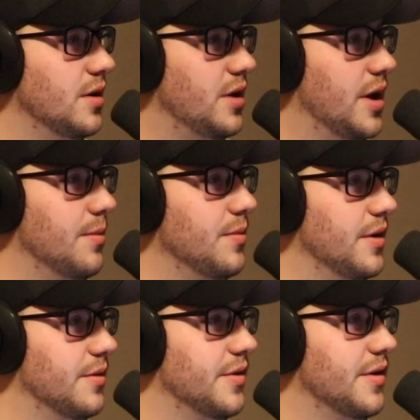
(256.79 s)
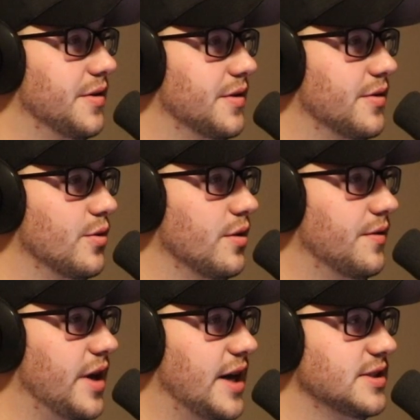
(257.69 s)
yeah, it's sort
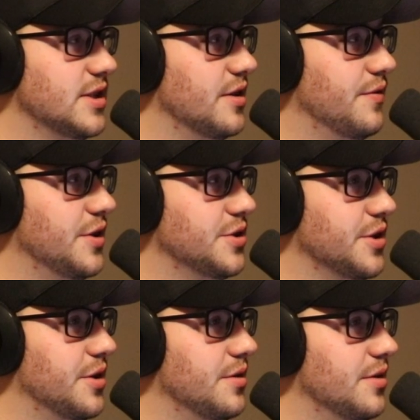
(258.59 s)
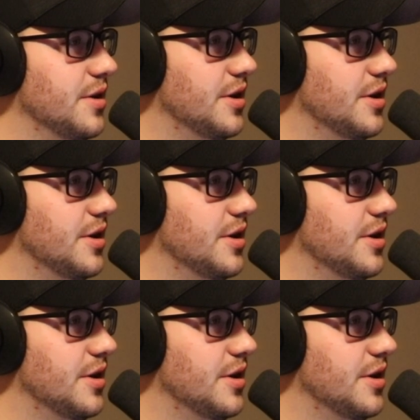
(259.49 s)
of casting the vision.